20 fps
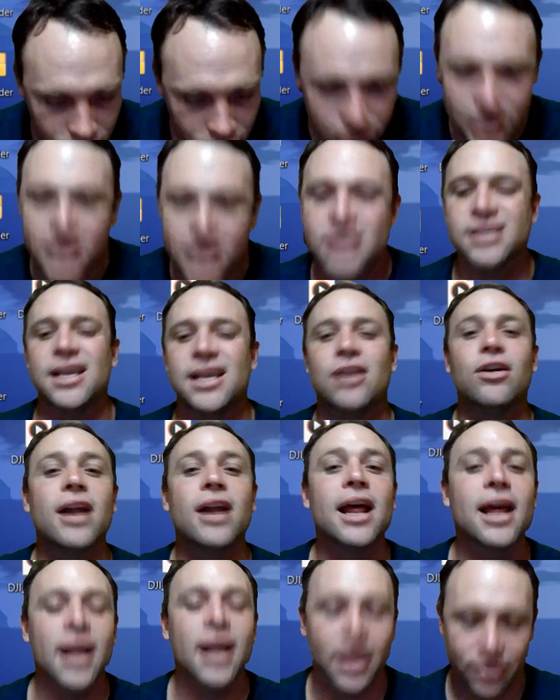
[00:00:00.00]
All you need is
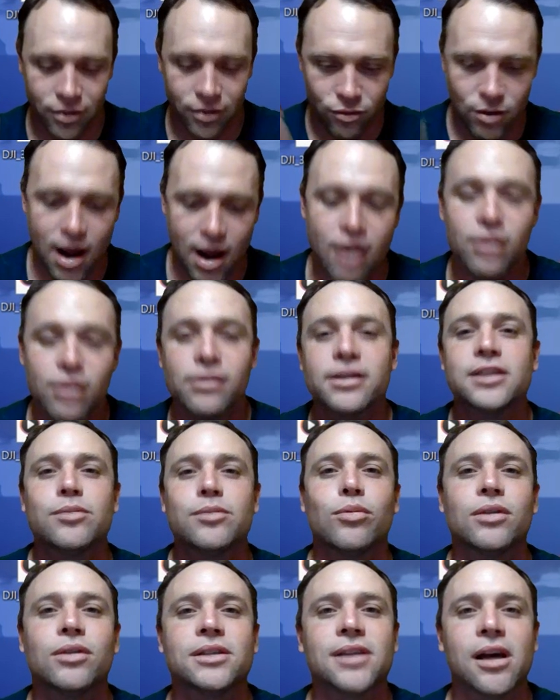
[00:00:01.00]
internet and the router that
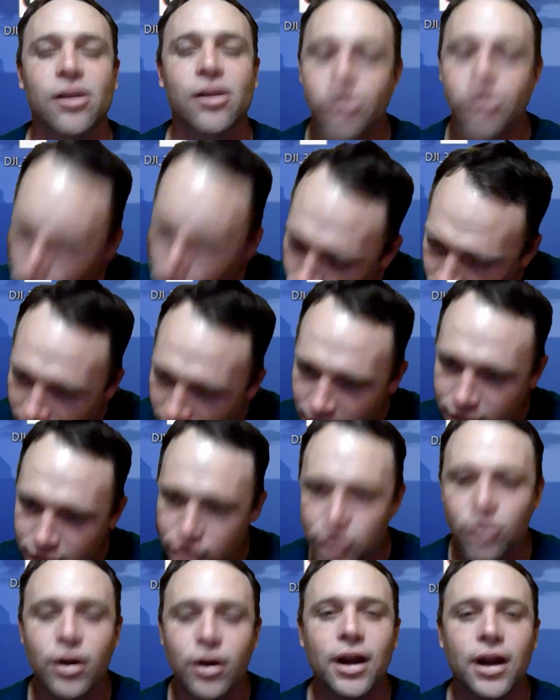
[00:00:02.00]
supports Teleport,
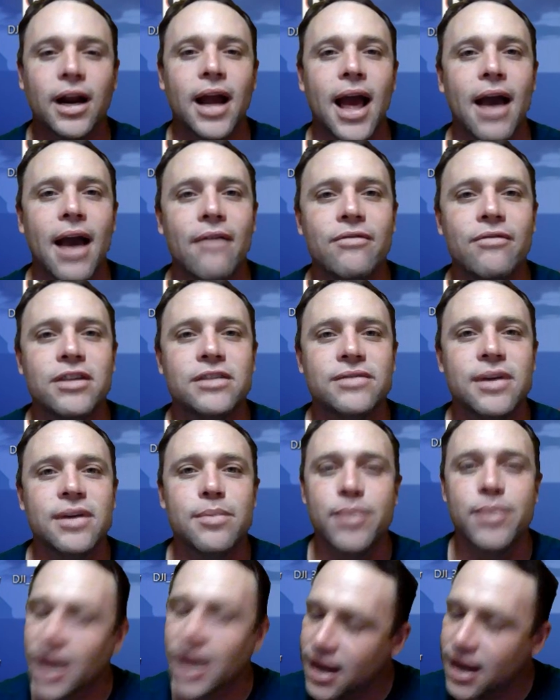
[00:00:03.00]
and you're gonna have this
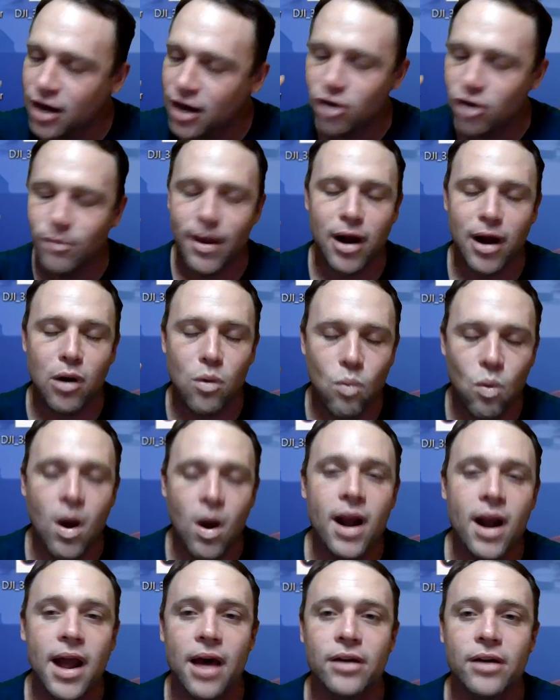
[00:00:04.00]
VPN, and no matter
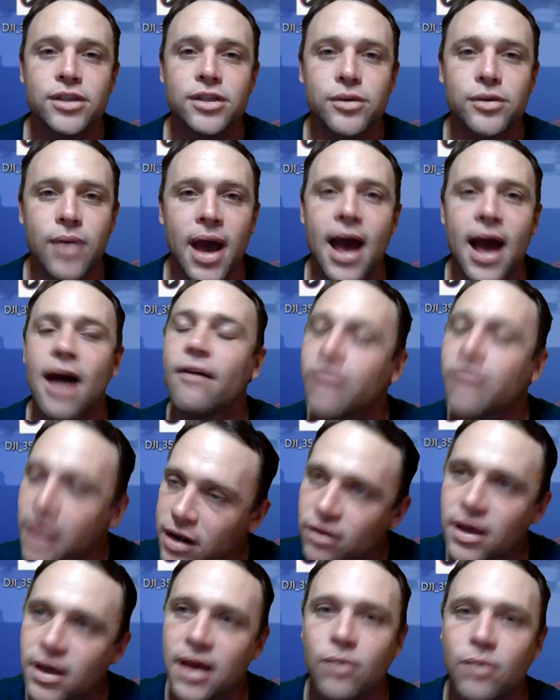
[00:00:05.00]
what else you have,
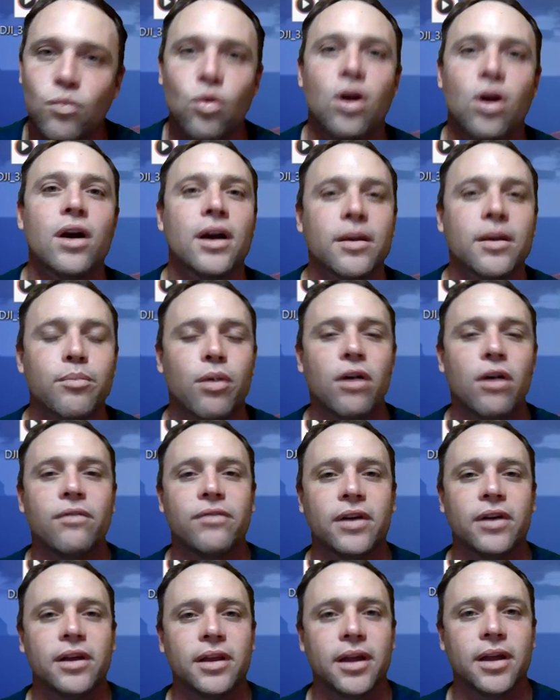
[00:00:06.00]
it'll work
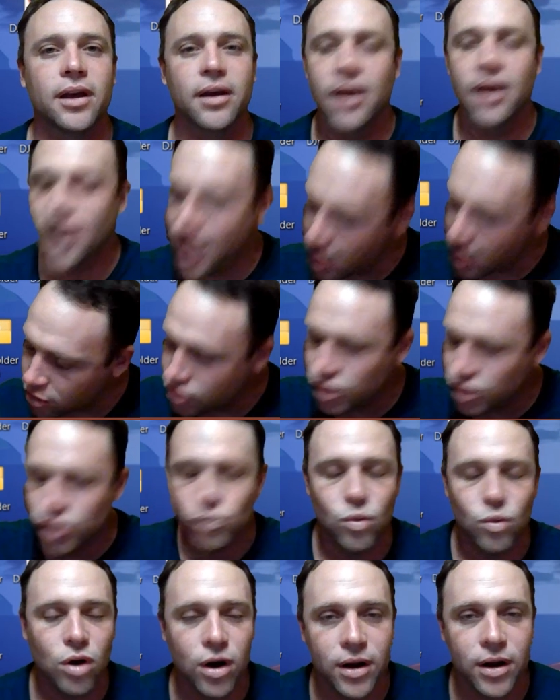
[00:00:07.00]
perfectly. It'll just
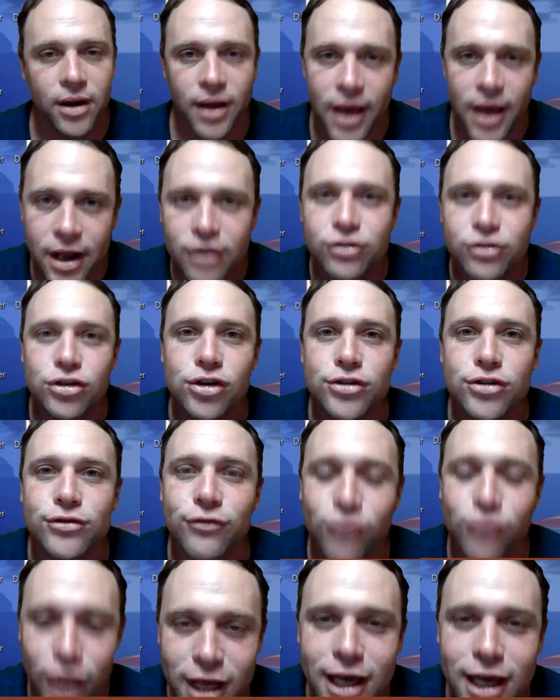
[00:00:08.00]
work. It'll
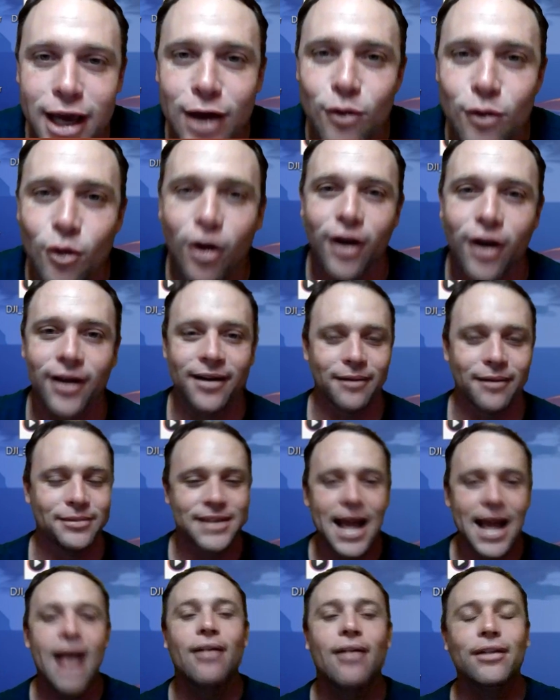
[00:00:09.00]
just freaking work. I'm
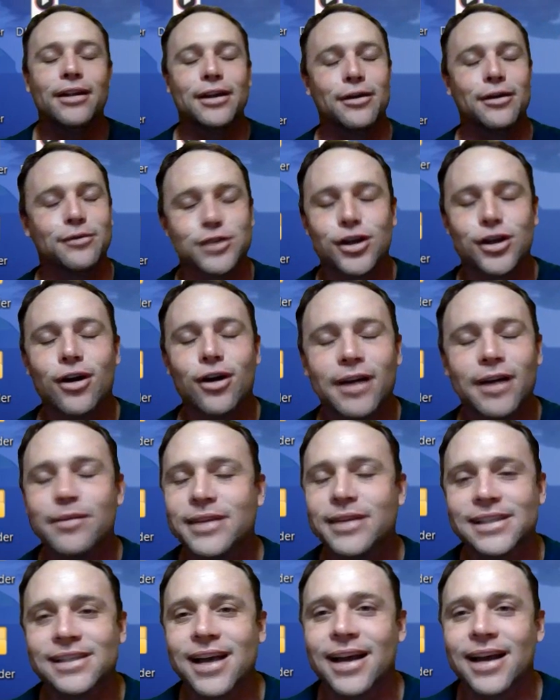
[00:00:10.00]
telling you. I'm sorry I'm
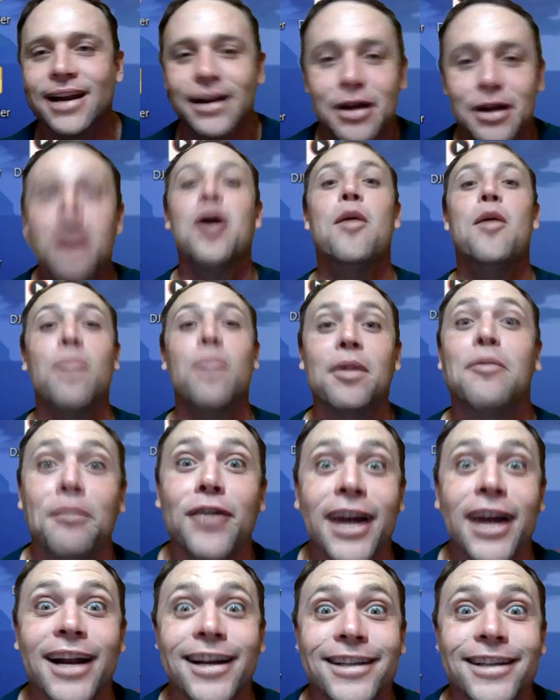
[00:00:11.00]
excited, but I'm
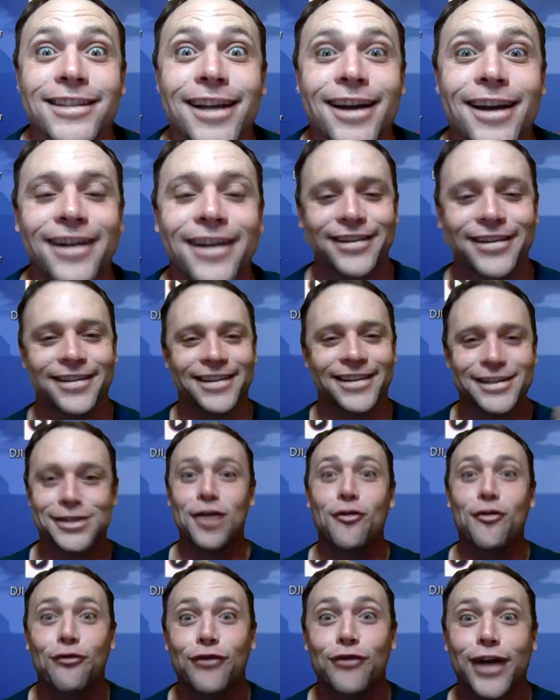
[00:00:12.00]
freaking excited. It's
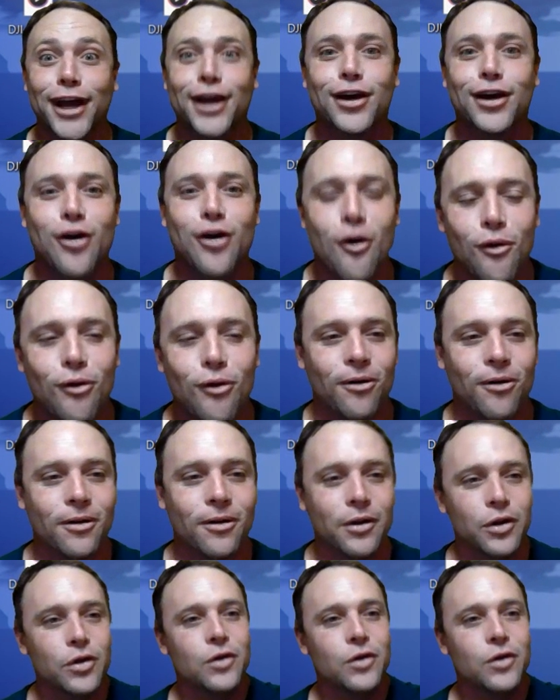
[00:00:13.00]
so freaking cool.